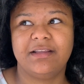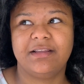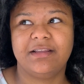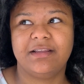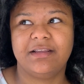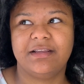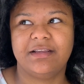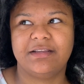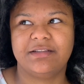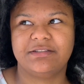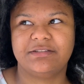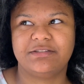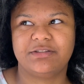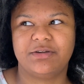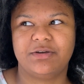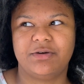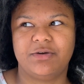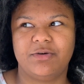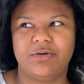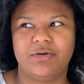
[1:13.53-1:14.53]
is
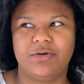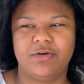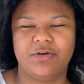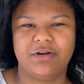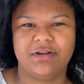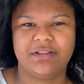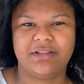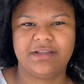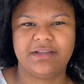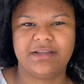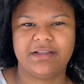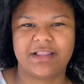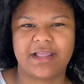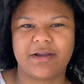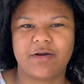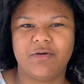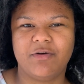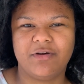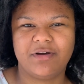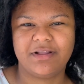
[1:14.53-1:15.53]
oily,
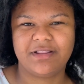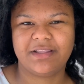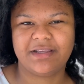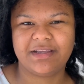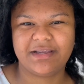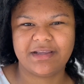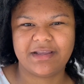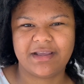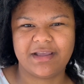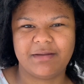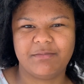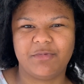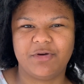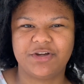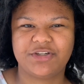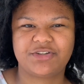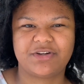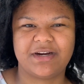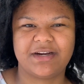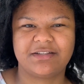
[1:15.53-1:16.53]
like oily and
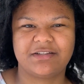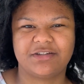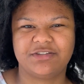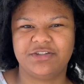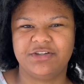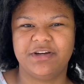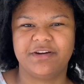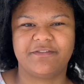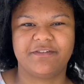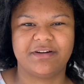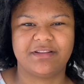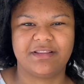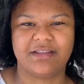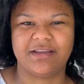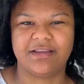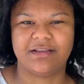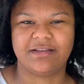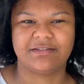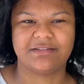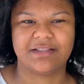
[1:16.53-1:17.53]
moisturized are two different
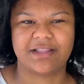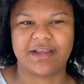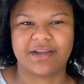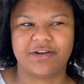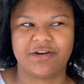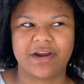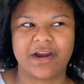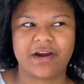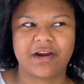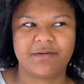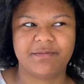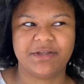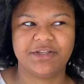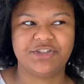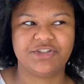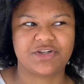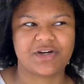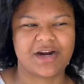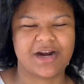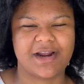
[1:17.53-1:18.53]
things. Like your hair can be
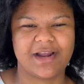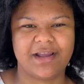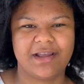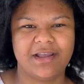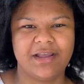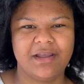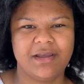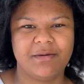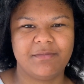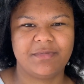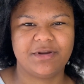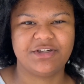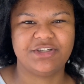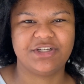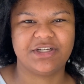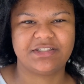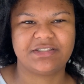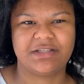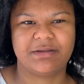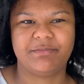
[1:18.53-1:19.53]
dry, but it
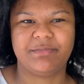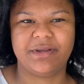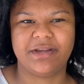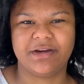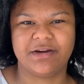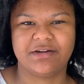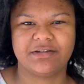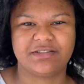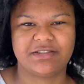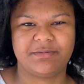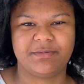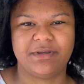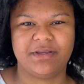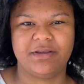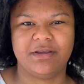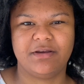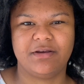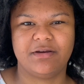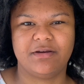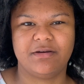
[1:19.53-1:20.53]
just appears to
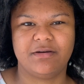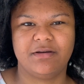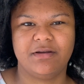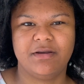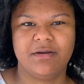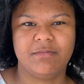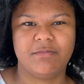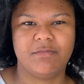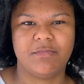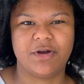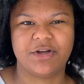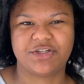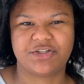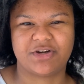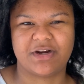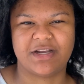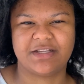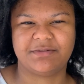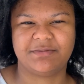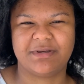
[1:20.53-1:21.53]
be
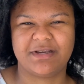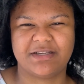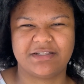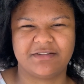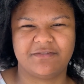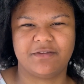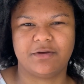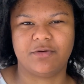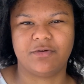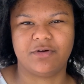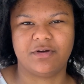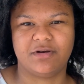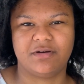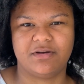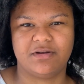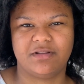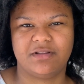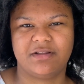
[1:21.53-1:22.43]
moisturized because of the oil.